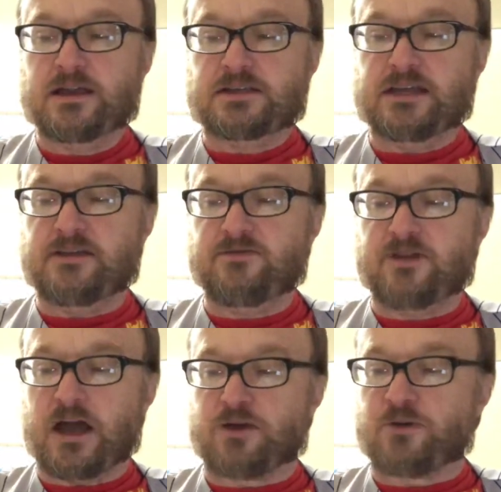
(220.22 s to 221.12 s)

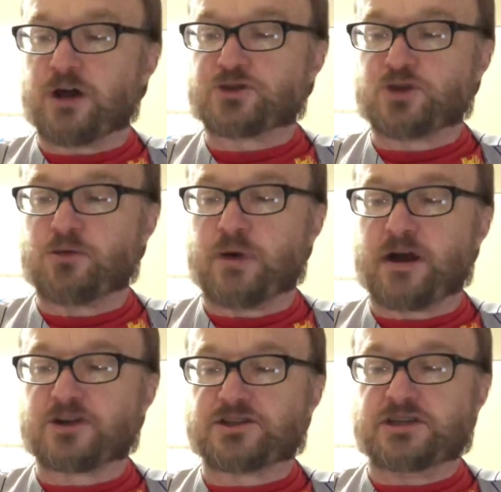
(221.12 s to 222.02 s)
TV uh, Groucho
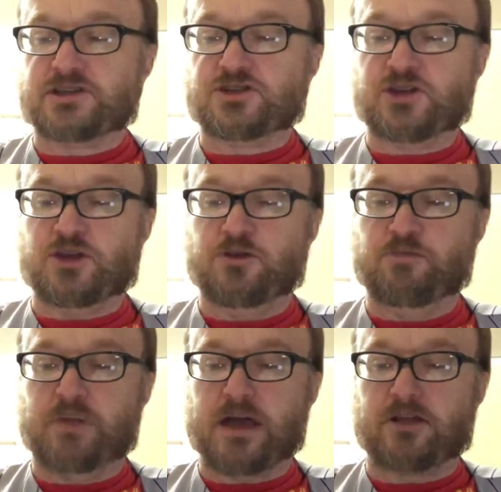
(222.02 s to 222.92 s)
Marx's You
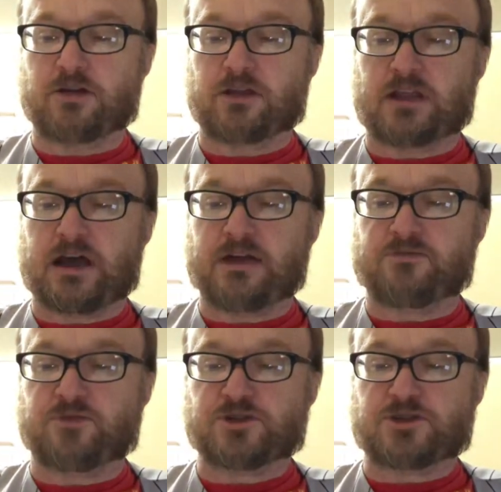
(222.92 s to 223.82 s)
Bet Your
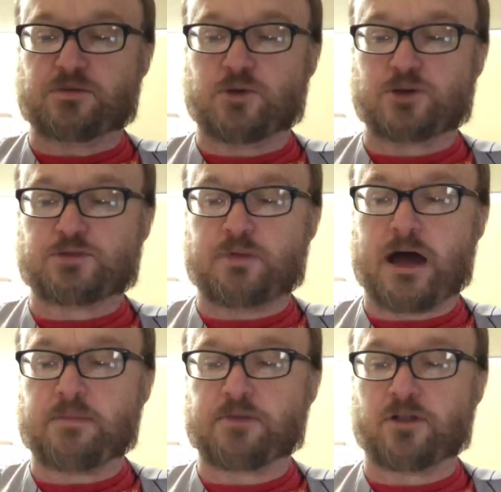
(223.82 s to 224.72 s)
Life was the most
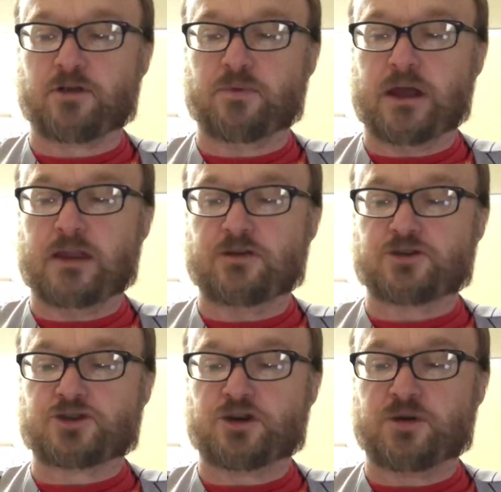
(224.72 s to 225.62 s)
popular
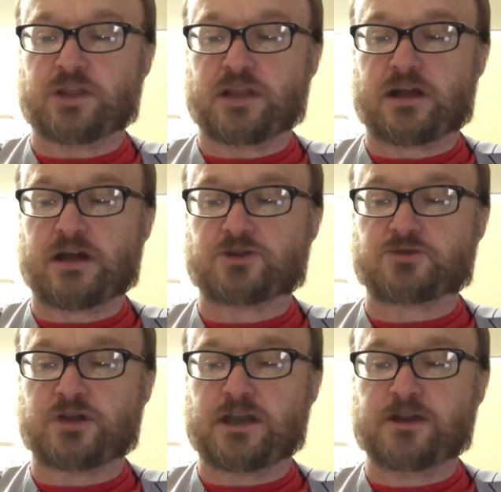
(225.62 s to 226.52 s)
radio show in the
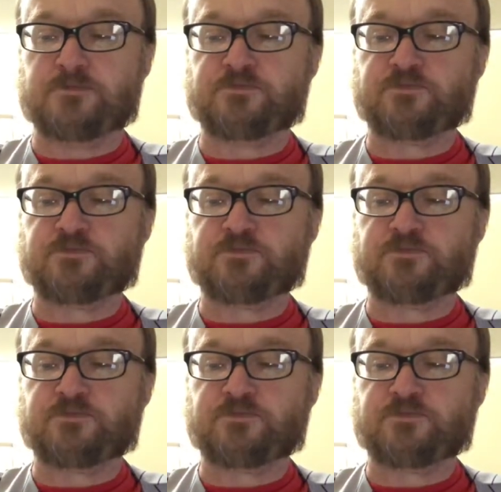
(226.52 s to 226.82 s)
country.